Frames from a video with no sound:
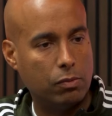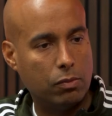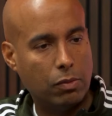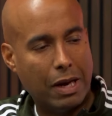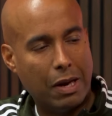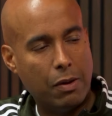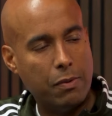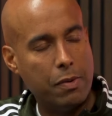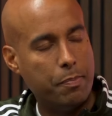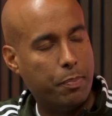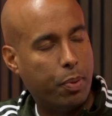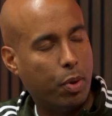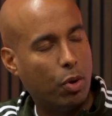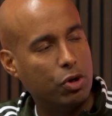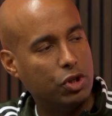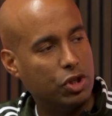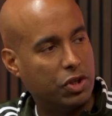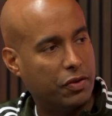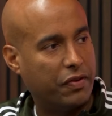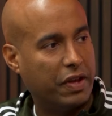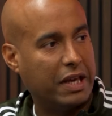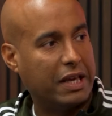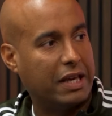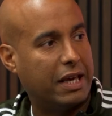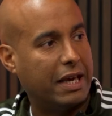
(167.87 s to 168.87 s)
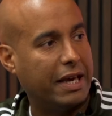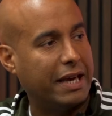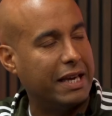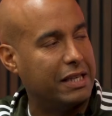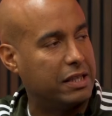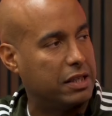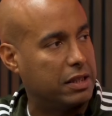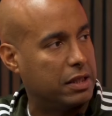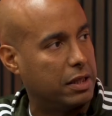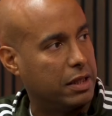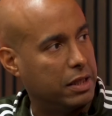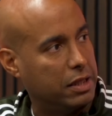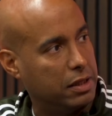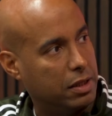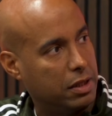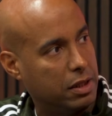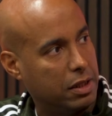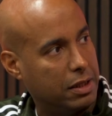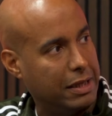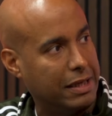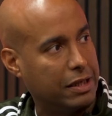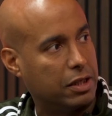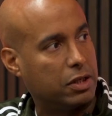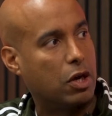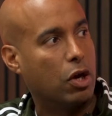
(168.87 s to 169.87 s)
How important do you think it is,
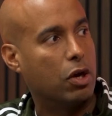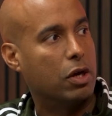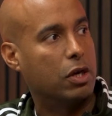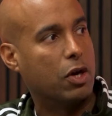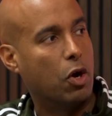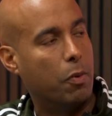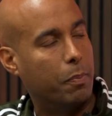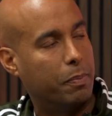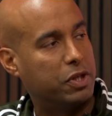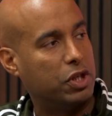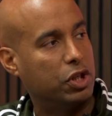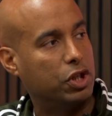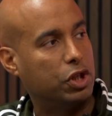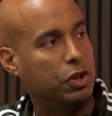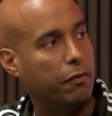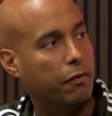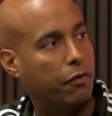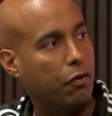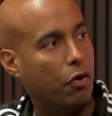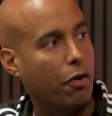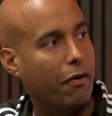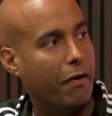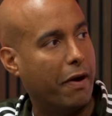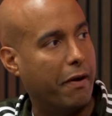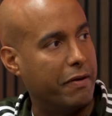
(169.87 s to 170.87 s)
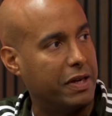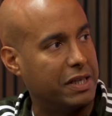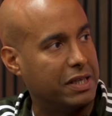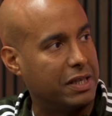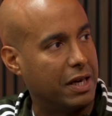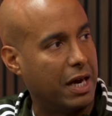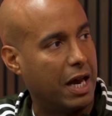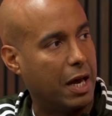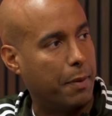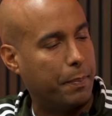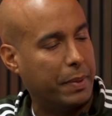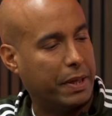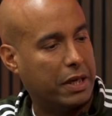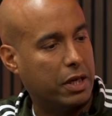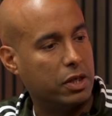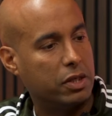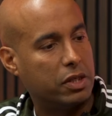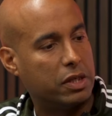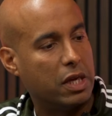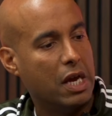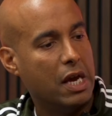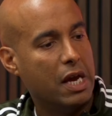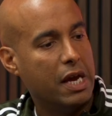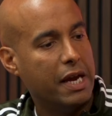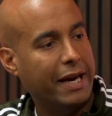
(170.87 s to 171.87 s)
this competition, for Erik ten Hag?
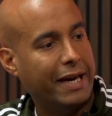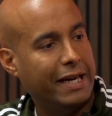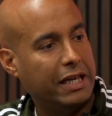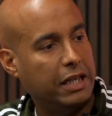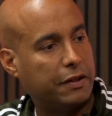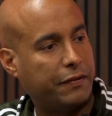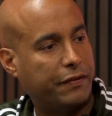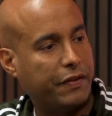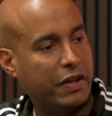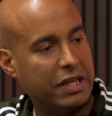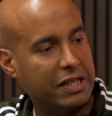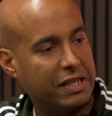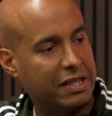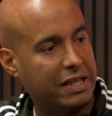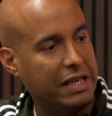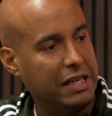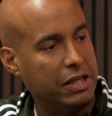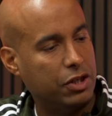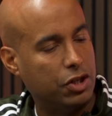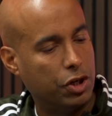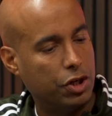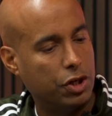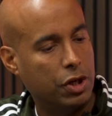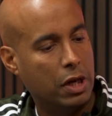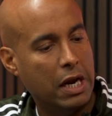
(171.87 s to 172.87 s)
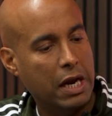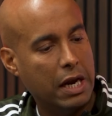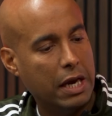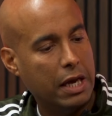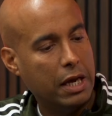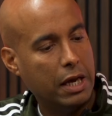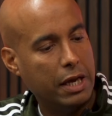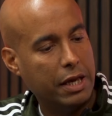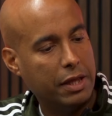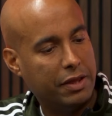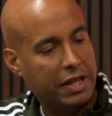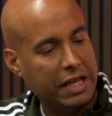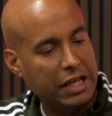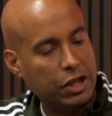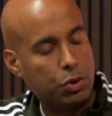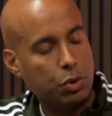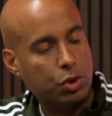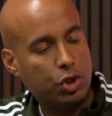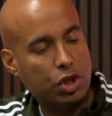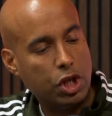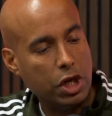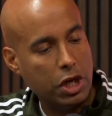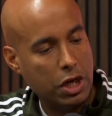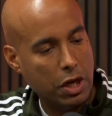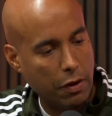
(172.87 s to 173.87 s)
Because in his first season, this
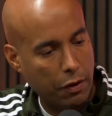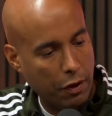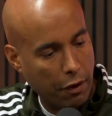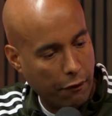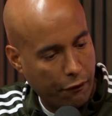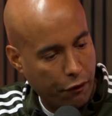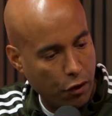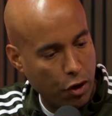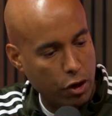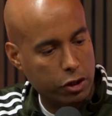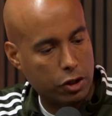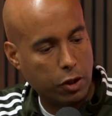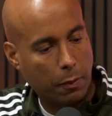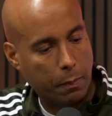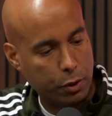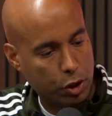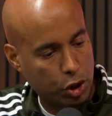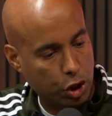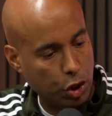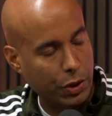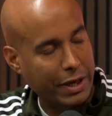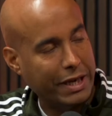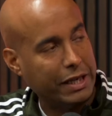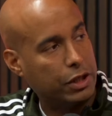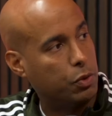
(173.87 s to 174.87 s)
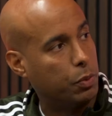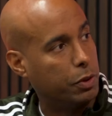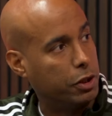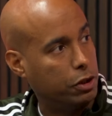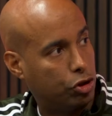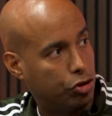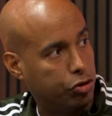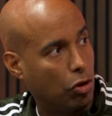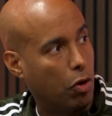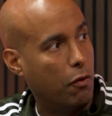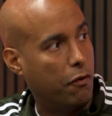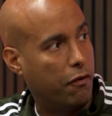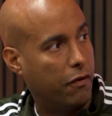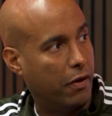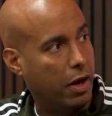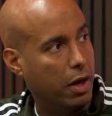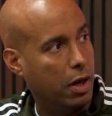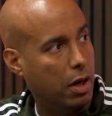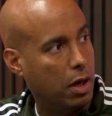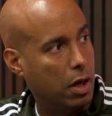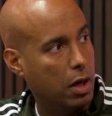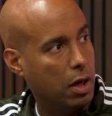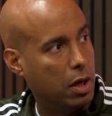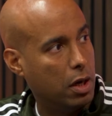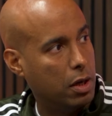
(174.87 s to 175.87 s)
was the first opportunity to win a trophy,
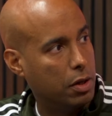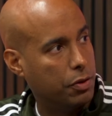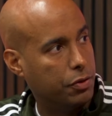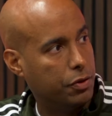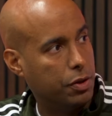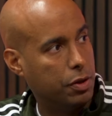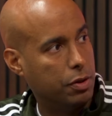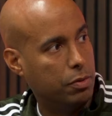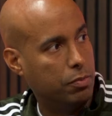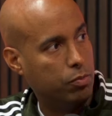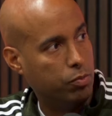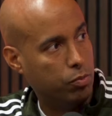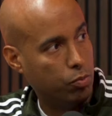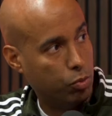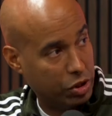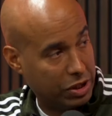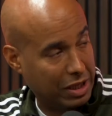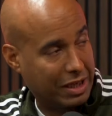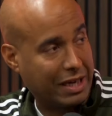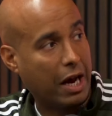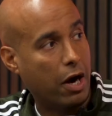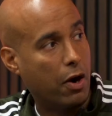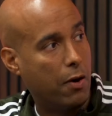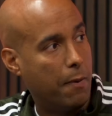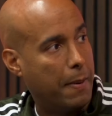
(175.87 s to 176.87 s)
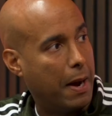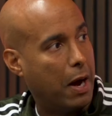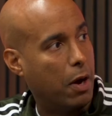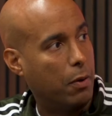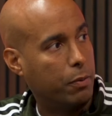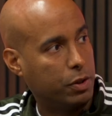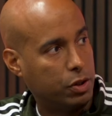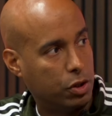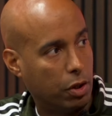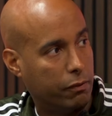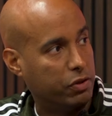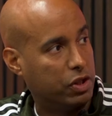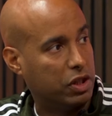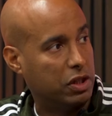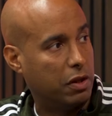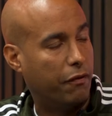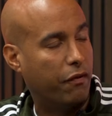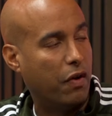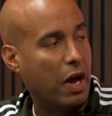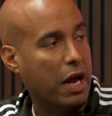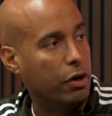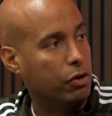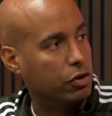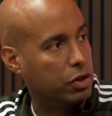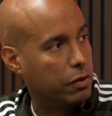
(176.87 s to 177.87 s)
was the Carabao, because obviously the
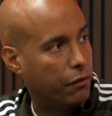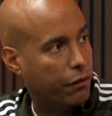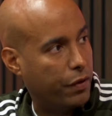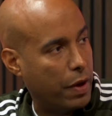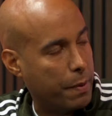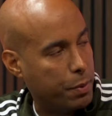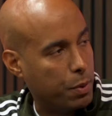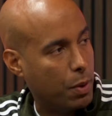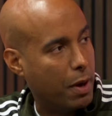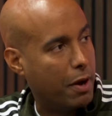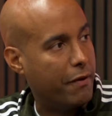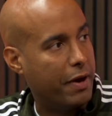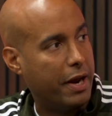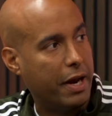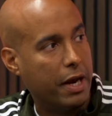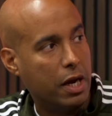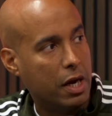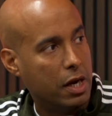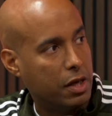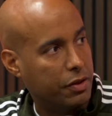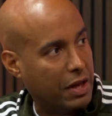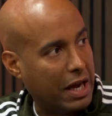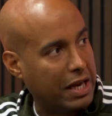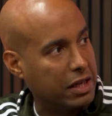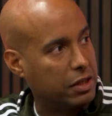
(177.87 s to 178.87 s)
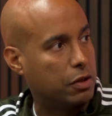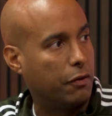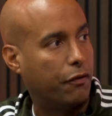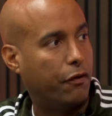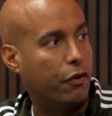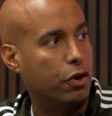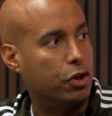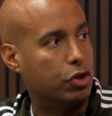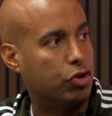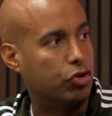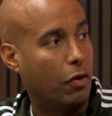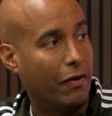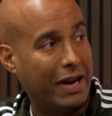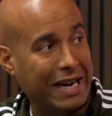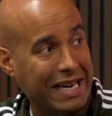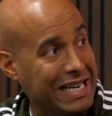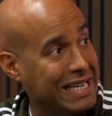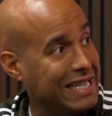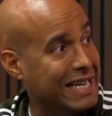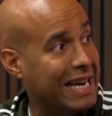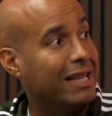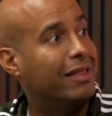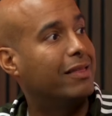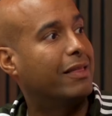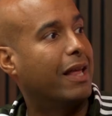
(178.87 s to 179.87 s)
final's in February, that's the first trophy, and he
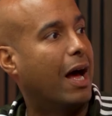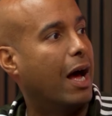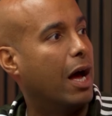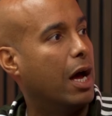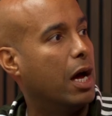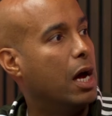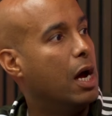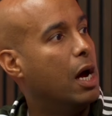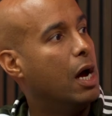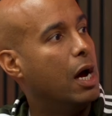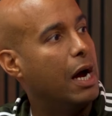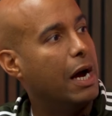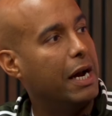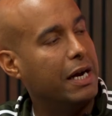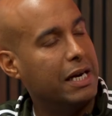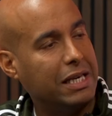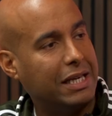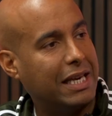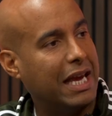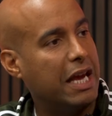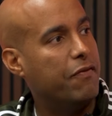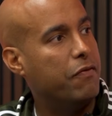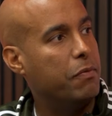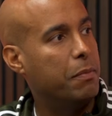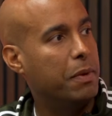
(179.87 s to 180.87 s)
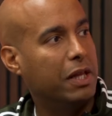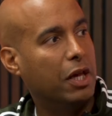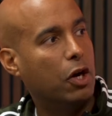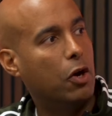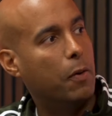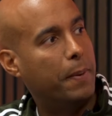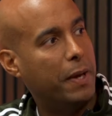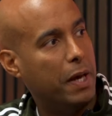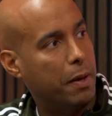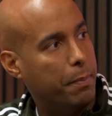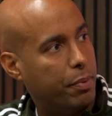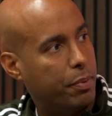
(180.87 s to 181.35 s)
did that, and it gave him a little bit of